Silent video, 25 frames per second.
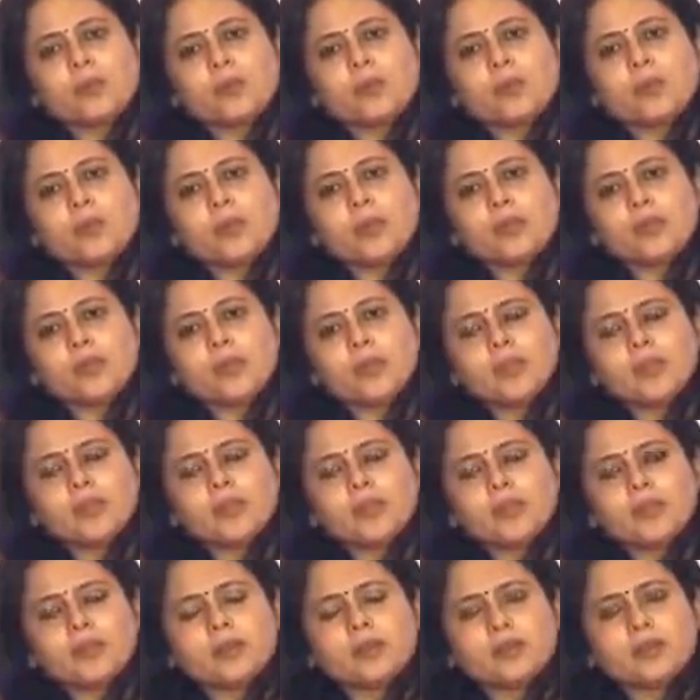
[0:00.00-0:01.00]
what's
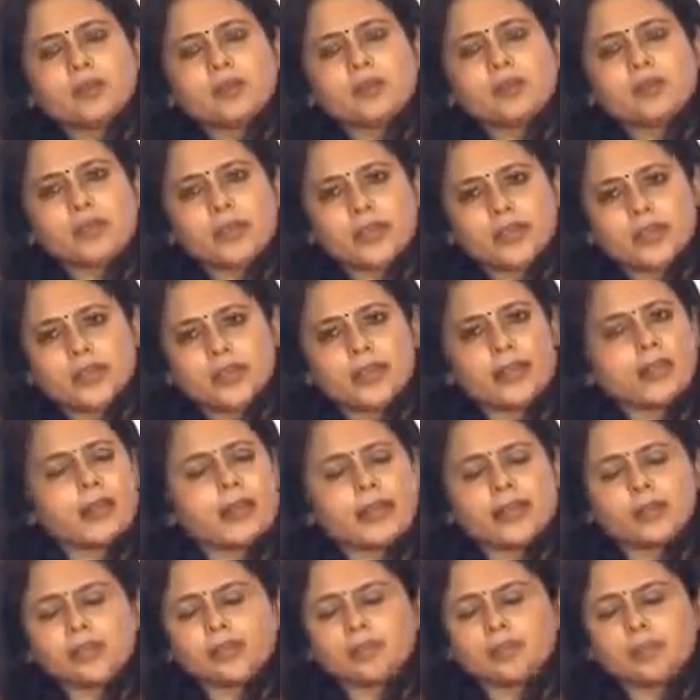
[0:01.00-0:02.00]
been exciting,
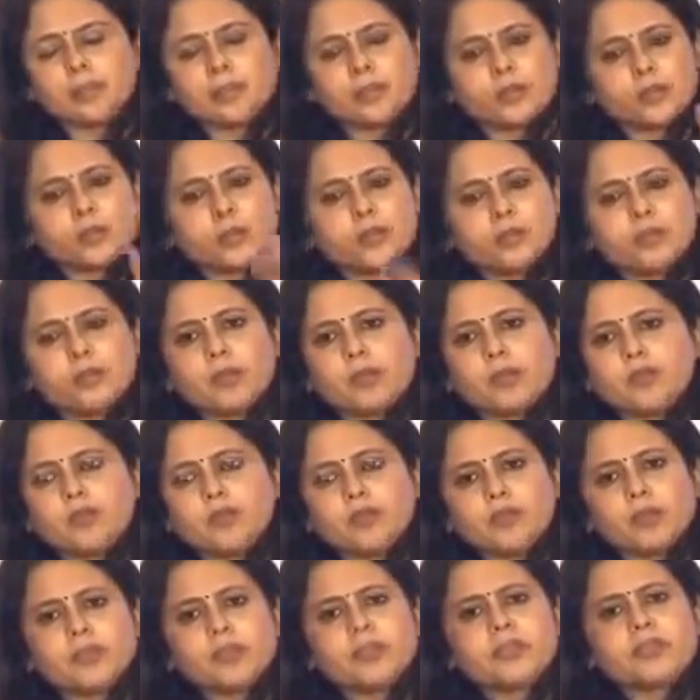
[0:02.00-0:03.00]
and the previous
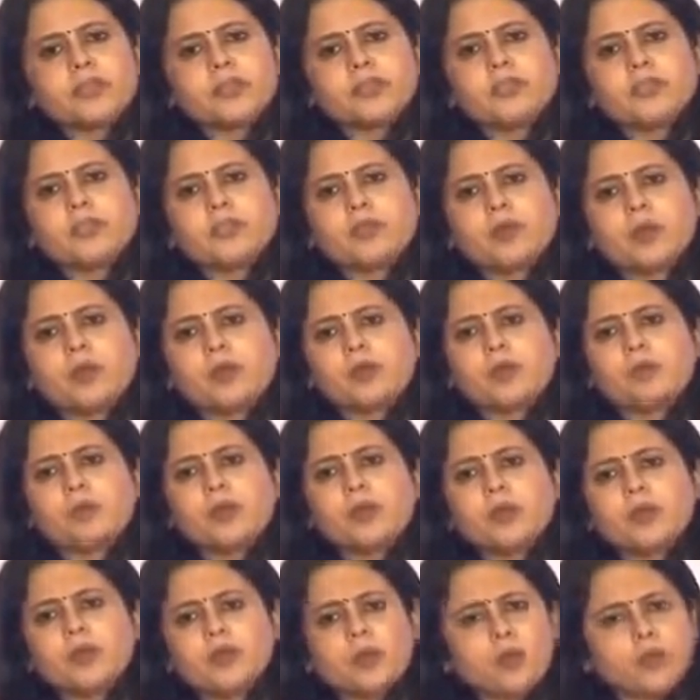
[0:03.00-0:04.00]
organization taught me
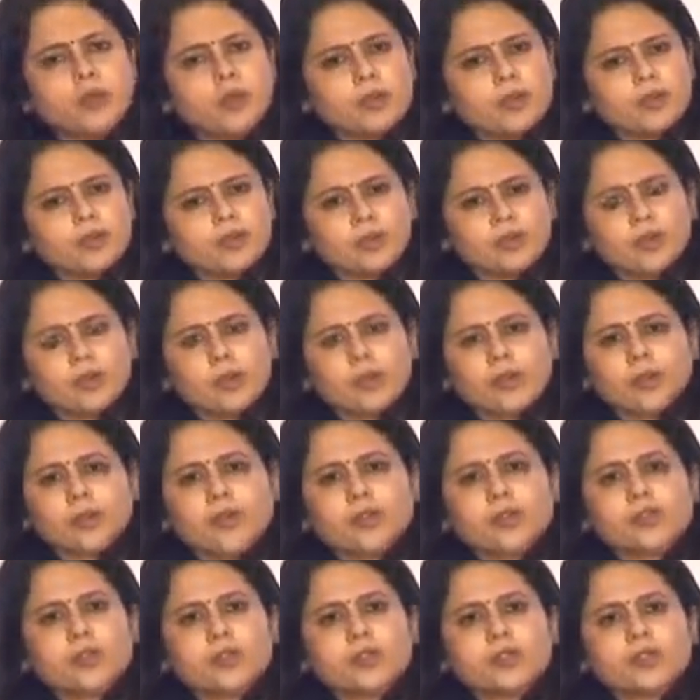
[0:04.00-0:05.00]
a lot. Taught
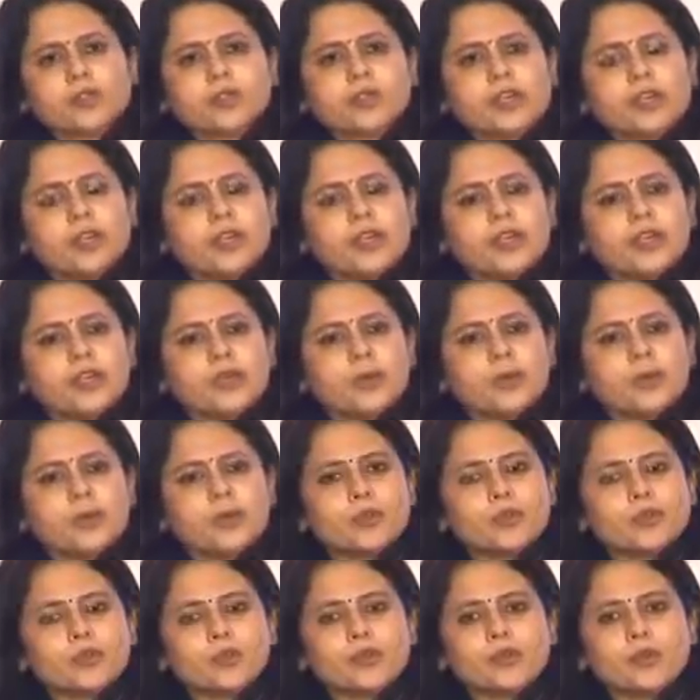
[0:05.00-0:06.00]
it was
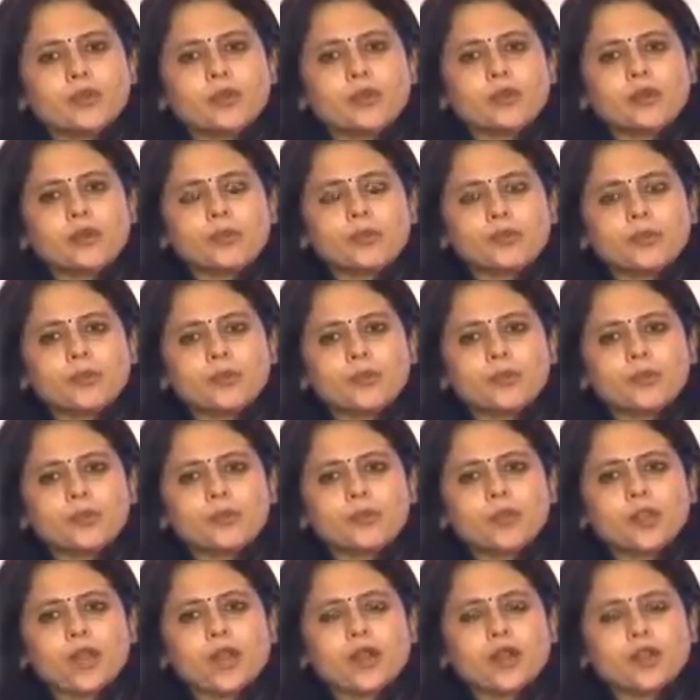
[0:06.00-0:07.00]

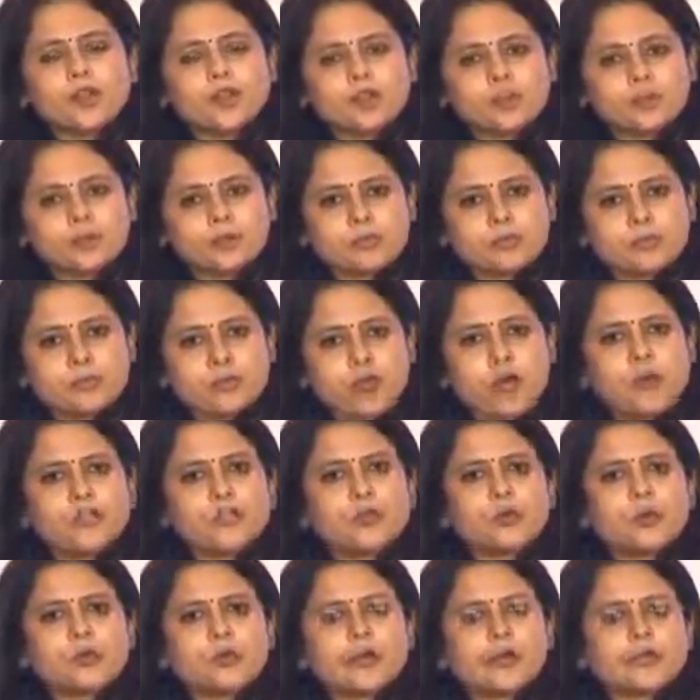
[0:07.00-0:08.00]
a large
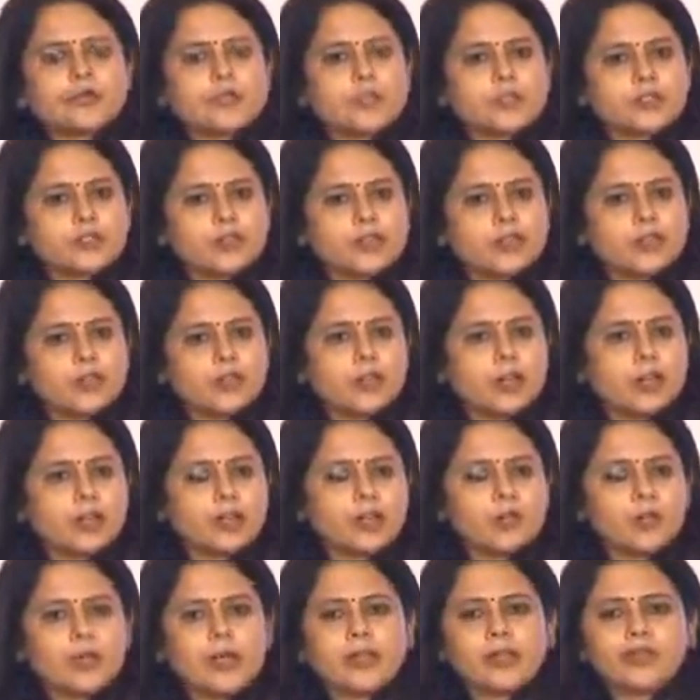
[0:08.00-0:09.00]
organization, and you had
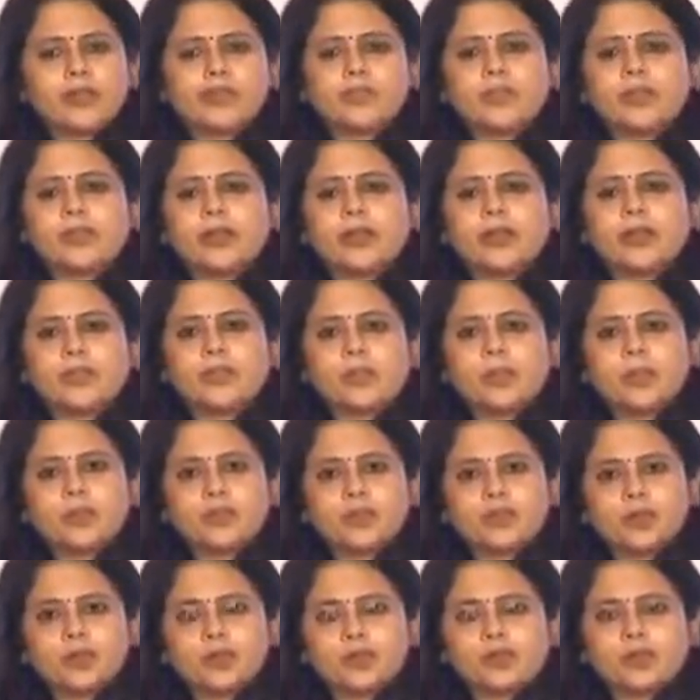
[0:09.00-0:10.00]
to manage the
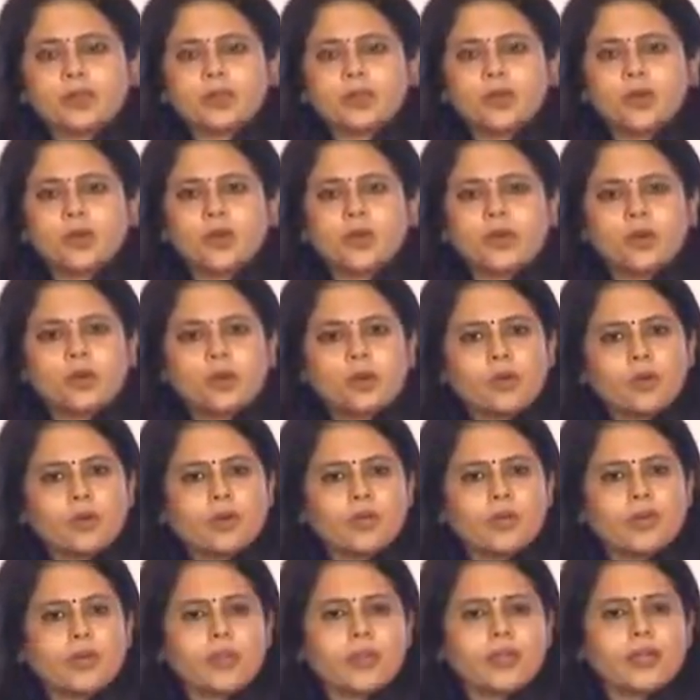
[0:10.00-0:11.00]
dynamics of Hong
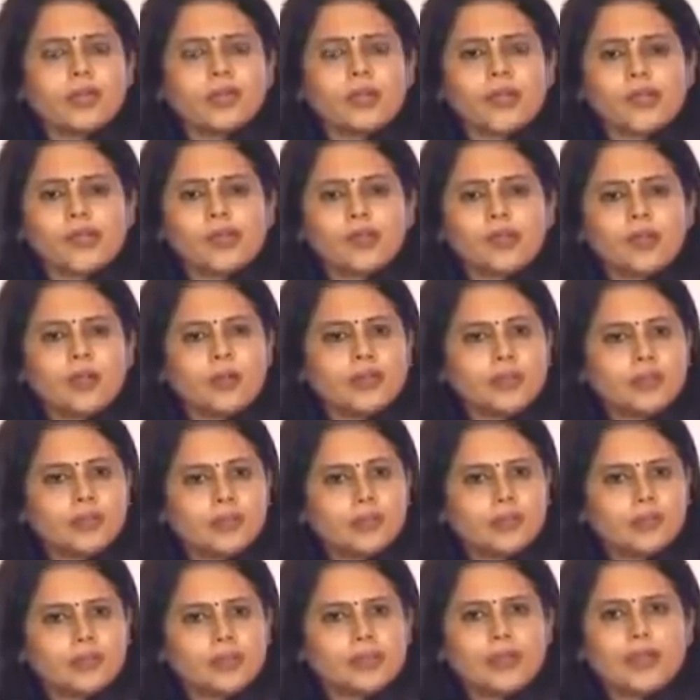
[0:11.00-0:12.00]
Kong and
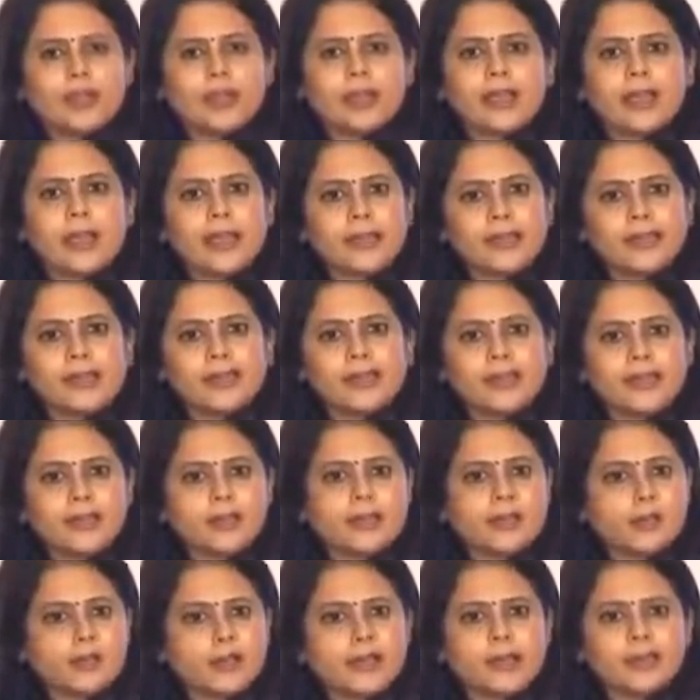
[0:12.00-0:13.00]
London and
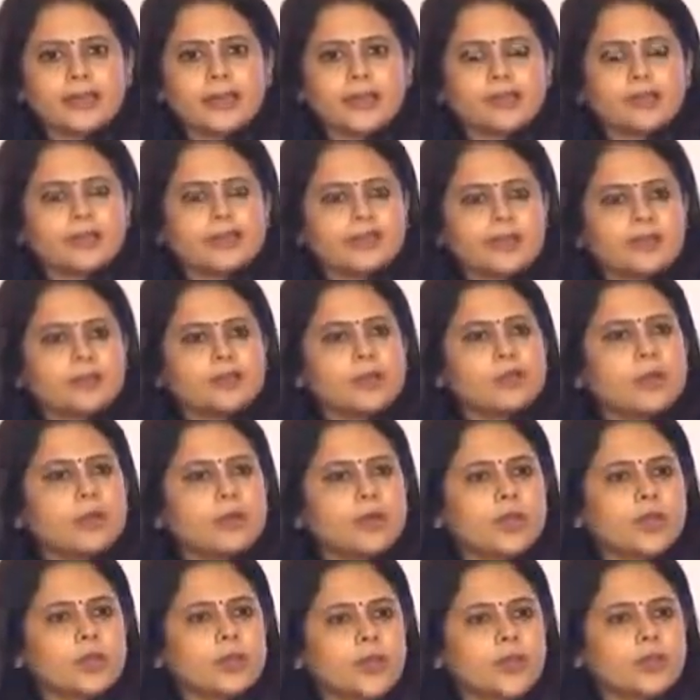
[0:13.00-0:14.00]
India and get stuff
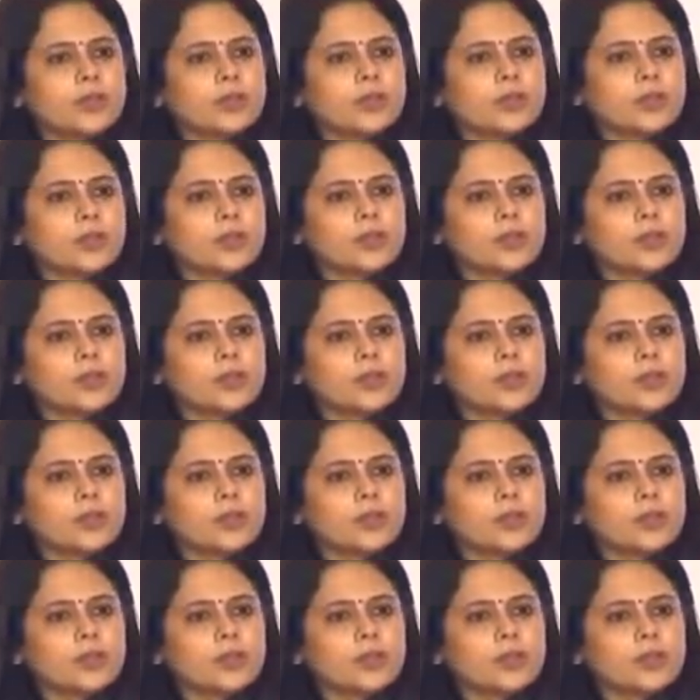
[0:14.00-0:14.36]
going. And